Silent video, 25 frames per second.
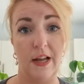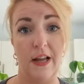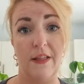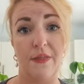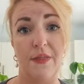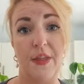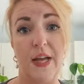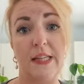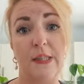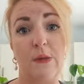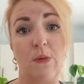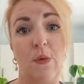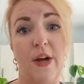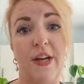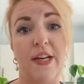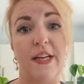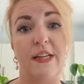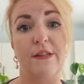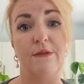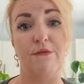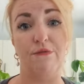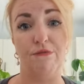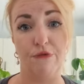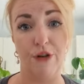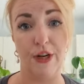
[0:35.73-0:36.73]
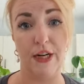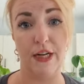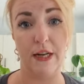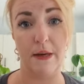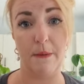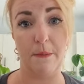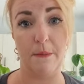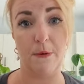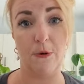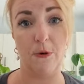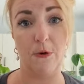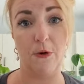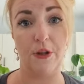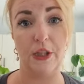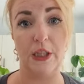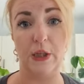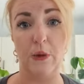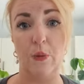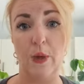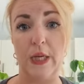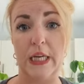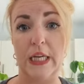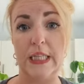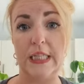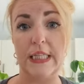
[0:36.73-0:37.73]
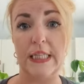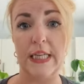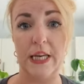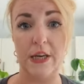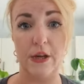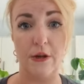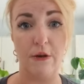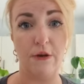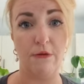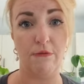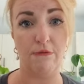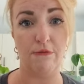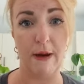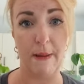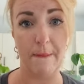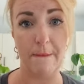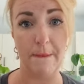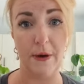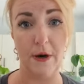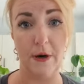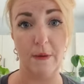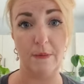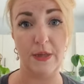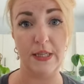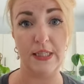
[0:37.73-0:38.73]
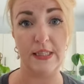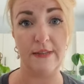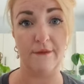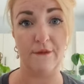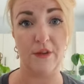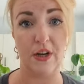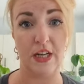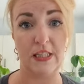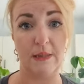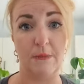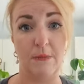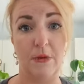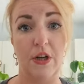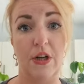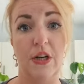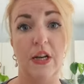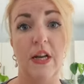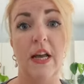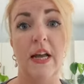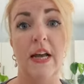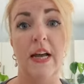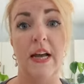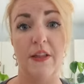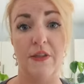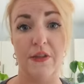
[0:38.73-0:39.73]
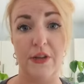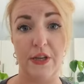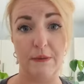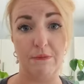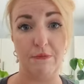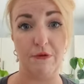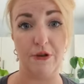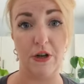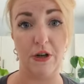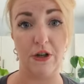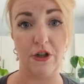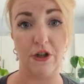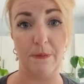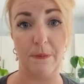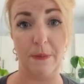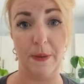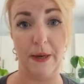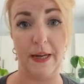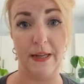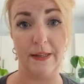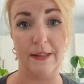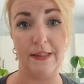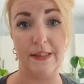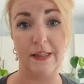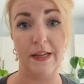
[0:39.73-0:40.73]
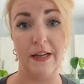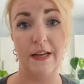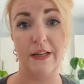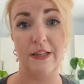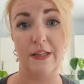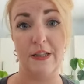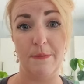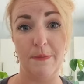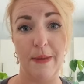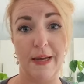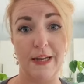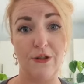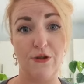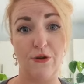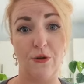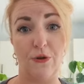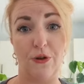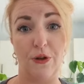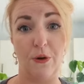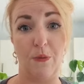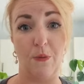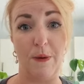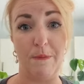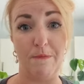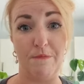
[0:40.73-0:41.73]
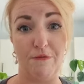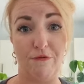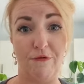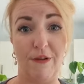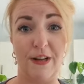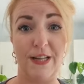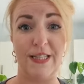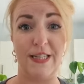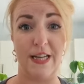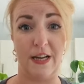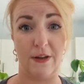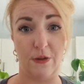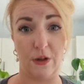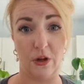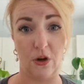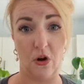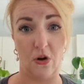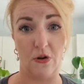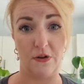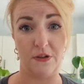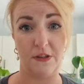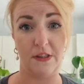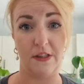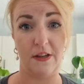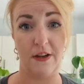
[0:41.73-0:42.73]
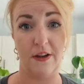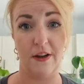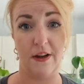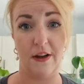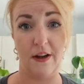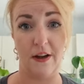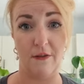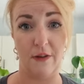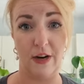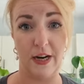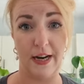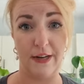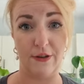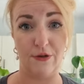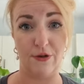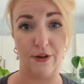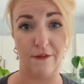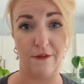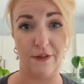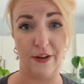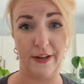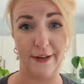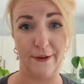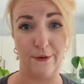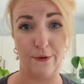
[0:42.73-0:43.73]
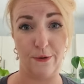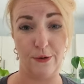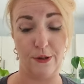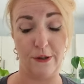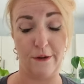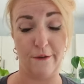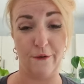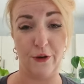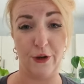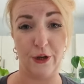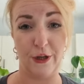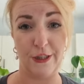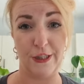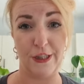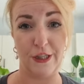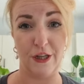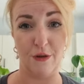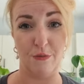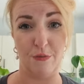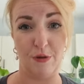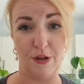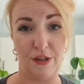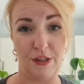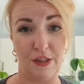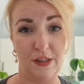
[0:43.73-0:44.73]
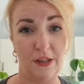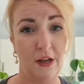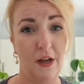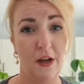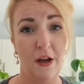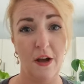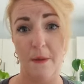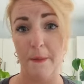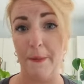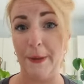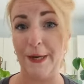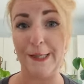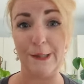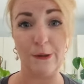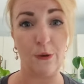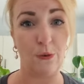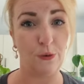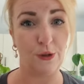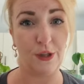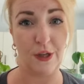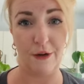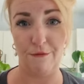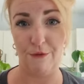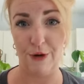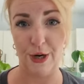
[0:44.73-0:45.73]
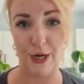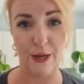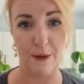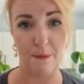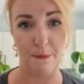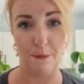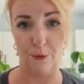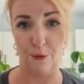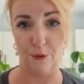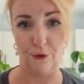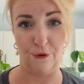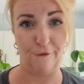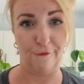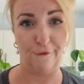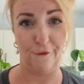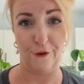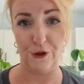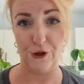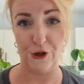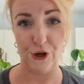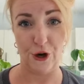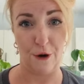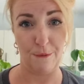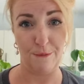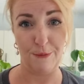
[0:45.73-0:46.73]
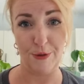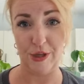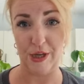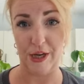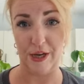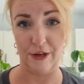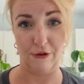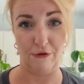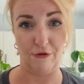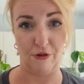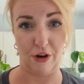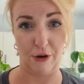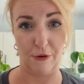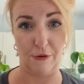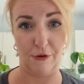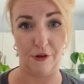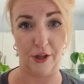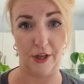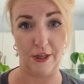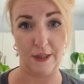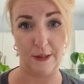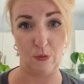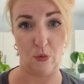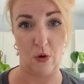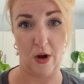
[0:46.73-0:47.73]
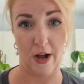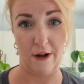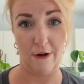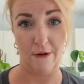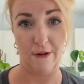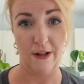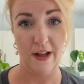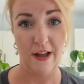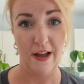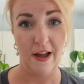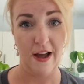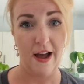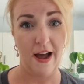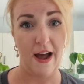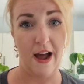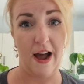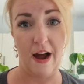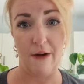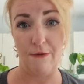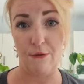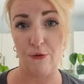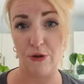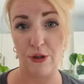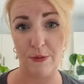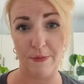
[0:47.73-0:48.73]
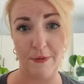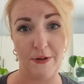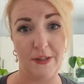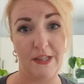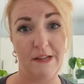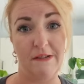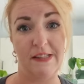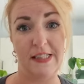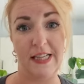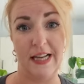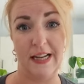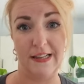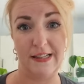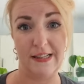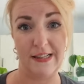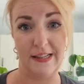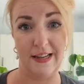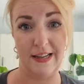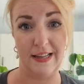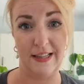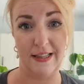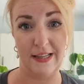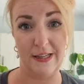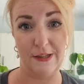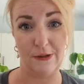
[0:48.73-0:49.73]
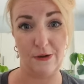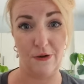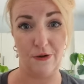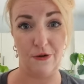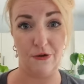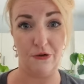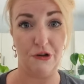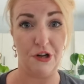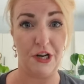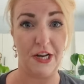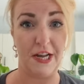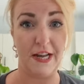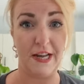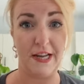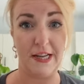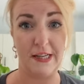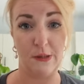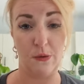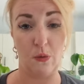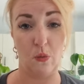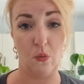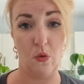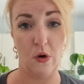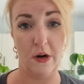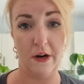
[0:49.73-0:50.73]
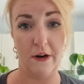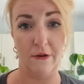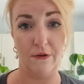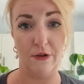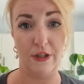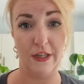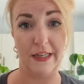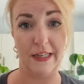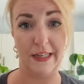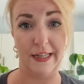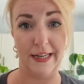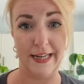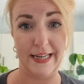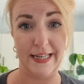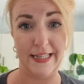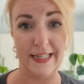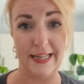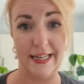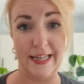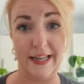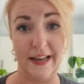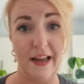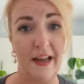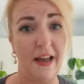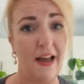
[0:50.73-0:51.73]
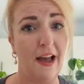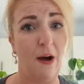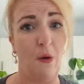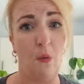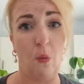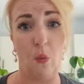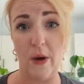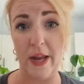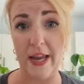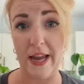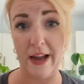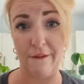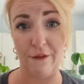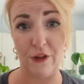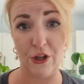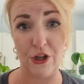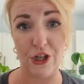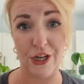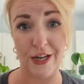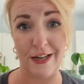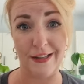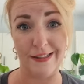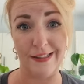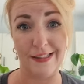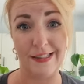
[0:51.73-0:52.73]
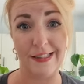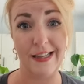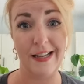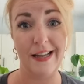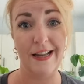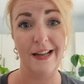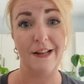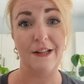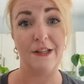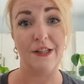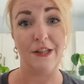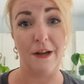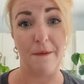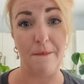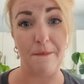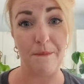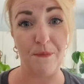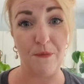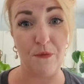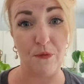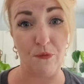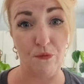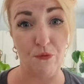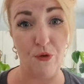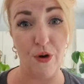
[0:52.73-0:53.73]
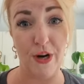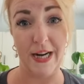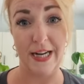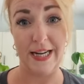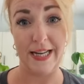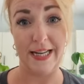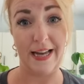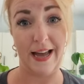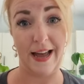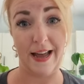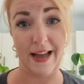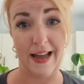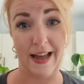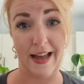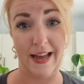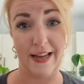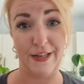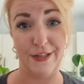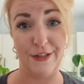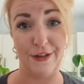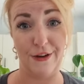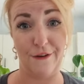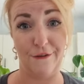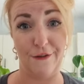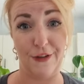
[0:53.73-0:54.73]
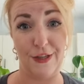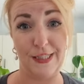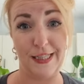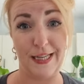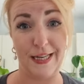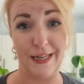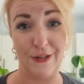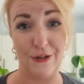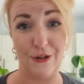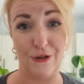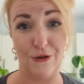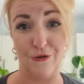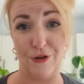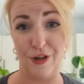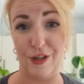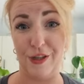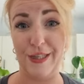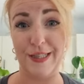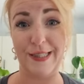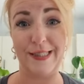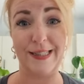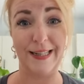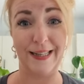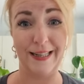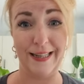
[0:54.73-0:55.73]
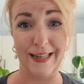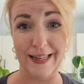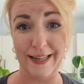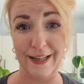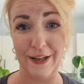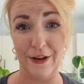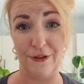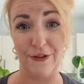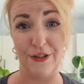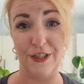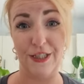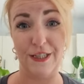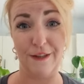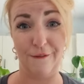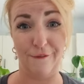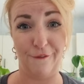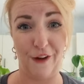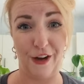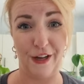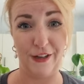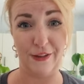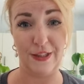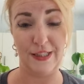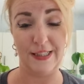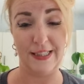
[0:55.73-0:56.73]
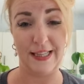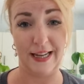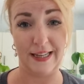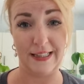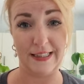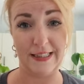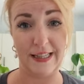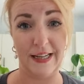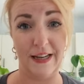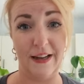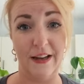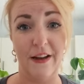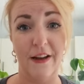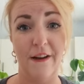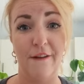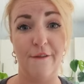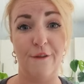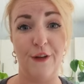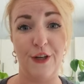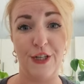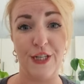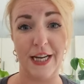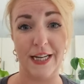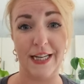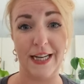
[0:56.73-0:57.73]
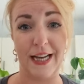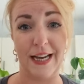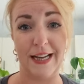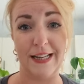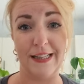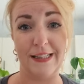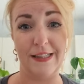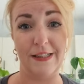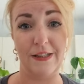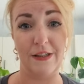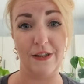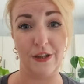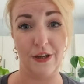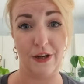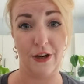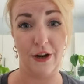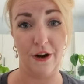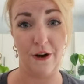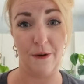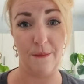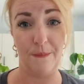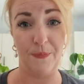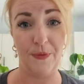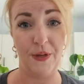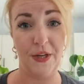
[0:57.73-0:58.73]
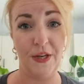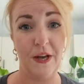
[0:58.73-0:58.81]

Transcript: That's why it's really important that we continue to ramp up this investment and these production plans to make sure that we bring down the cost of electric vehicles for consumers, but it's also really important for jobs and growth as well. Our automotive sector in this country is world leading, and we have the chance to really get ahead of this industry that's clearly going to define the sector for decades to come.